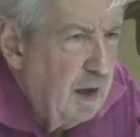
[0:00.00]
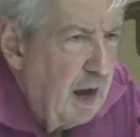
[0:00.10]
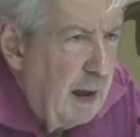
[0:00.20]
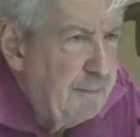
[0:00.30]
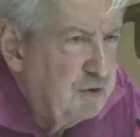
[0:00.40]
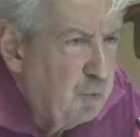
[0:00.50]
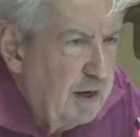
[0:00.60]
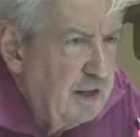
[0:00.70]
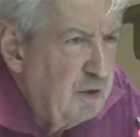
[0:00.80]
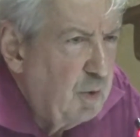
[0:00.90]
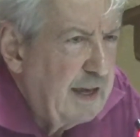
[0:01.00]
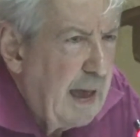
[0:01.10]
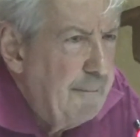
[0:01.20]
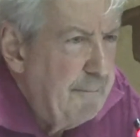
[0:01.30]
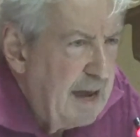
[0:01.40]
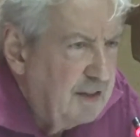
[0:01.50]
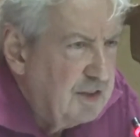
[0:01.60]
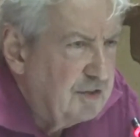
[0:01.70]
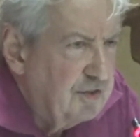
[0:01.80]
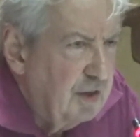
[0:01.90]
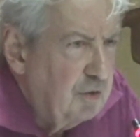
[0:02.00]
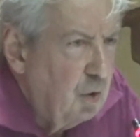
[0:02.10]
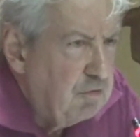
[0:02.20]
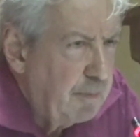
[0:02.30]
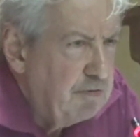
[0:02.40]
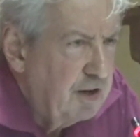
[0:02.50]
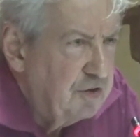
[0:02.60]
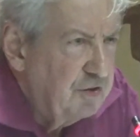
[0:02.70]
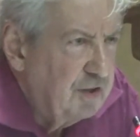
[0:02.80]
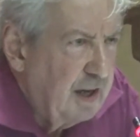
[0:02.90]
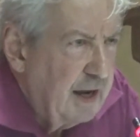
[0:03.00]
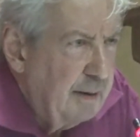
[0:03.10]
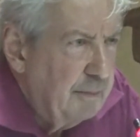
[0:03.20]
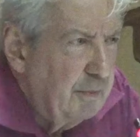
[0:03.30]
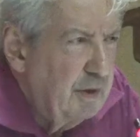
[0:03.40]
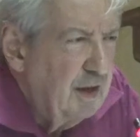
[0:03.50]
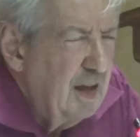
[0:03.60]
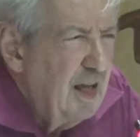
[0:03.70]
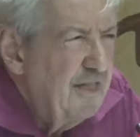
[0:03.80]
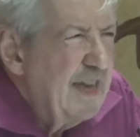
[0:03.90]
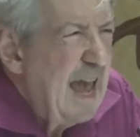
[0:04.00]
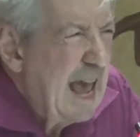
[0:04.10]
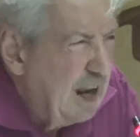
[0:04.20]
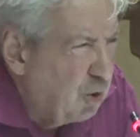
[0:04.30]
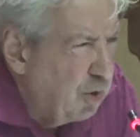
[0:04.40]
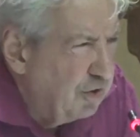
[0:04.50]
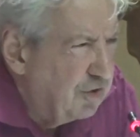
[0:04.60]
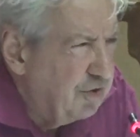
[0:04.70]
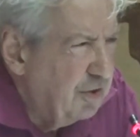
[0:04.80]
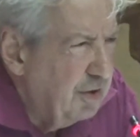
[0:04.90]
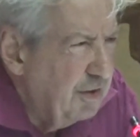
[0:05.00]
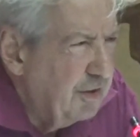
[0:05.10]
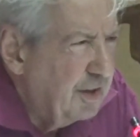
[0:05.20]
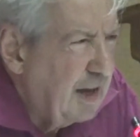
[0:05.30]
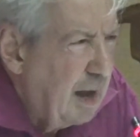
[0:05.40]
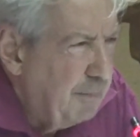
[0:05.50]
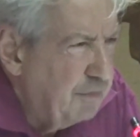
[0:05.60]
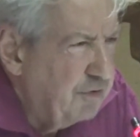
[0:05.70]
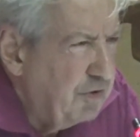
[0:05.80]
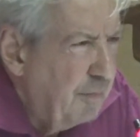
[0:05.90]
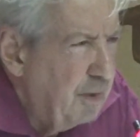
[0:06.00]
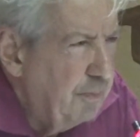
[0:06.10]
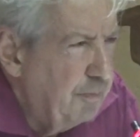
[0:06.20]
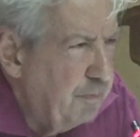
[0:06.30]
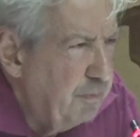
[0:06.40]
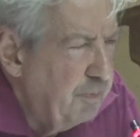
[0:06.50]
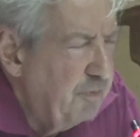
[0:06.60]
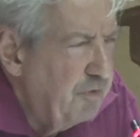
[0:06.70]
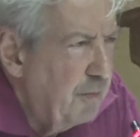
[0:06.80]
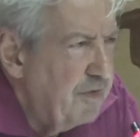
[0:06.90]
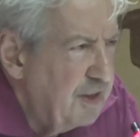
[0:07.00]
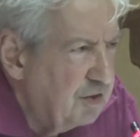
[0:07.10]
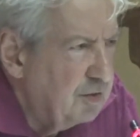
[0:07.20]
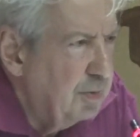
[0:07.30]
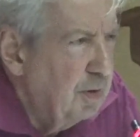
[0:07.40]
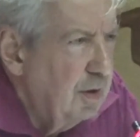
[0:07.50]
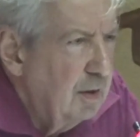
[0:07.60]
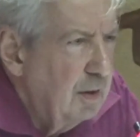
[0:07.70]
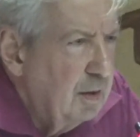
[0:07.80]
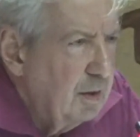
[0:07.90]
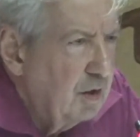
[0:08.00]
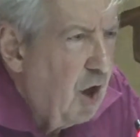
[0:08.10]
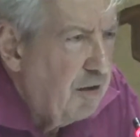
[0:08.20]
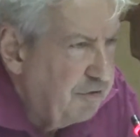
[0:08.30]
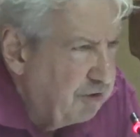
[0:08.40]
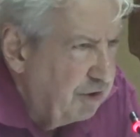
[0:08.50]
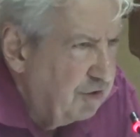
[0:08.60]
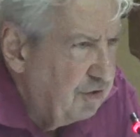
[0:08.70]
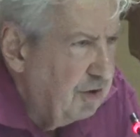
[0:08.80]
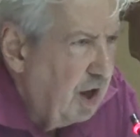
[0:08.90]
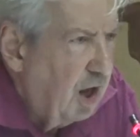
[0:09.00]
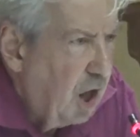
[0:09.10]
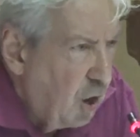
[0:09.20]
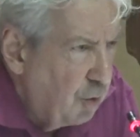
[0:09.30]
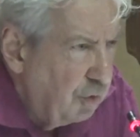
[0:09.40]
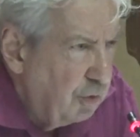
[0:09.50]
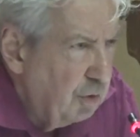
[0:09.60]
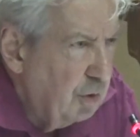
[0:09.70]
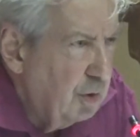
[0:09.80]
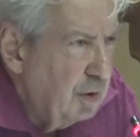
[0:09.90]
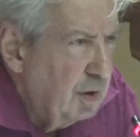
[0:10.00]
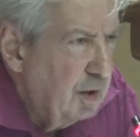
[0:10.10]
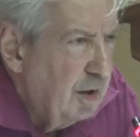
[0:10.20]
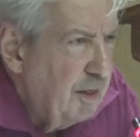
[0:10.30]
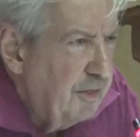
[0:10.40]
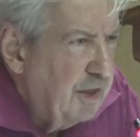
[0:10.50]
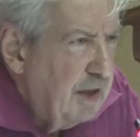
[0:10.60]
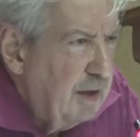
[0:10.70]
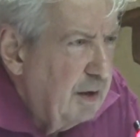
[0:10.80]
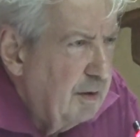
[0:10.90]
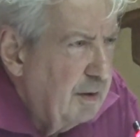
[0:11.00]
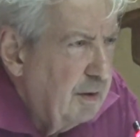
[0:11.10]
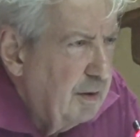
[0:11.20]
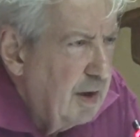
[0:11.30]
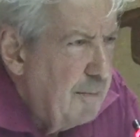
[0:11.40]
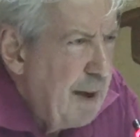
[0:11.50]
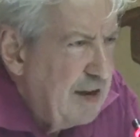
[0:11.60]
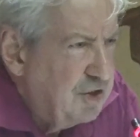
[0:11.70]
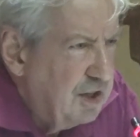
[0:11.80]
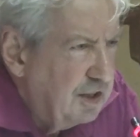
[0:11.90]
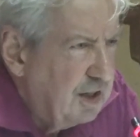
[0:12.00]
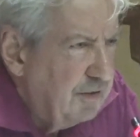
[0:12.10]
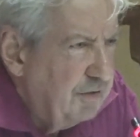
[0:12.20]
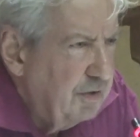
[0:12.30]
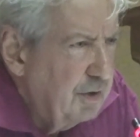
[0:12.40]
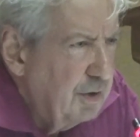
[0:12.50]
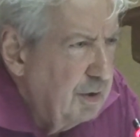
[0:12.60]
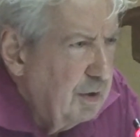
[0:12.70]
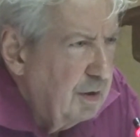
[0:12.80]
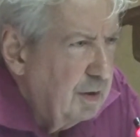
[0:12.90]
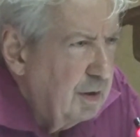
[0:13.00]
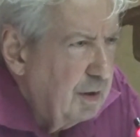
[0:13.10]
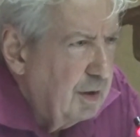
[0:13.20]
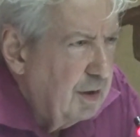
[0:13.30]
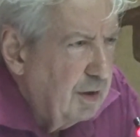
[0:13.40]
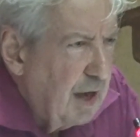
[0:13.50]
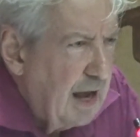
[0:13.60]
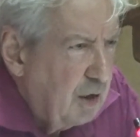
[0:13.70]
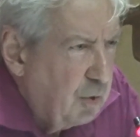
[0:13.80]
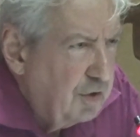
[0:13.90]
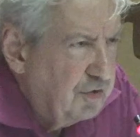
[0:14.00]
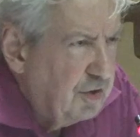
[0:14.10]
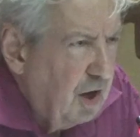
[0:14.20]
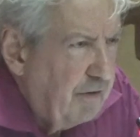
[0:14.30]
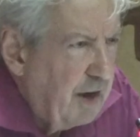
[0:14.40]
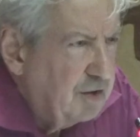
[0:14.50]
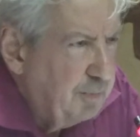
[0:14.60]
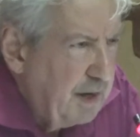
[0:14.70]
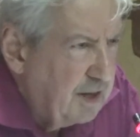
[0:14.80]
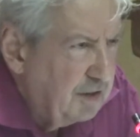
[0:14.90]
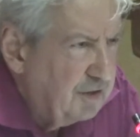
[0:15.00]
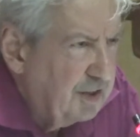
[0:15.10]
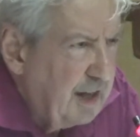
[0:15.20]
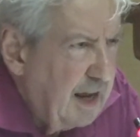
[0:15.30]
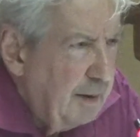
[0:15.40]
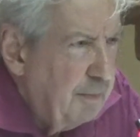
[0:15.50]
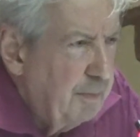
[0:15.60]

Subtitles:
I'm persuaded that we can make this into a reparations claim. The eloquence that comes from this conference alone, the imaginative eloquence of our speakers today,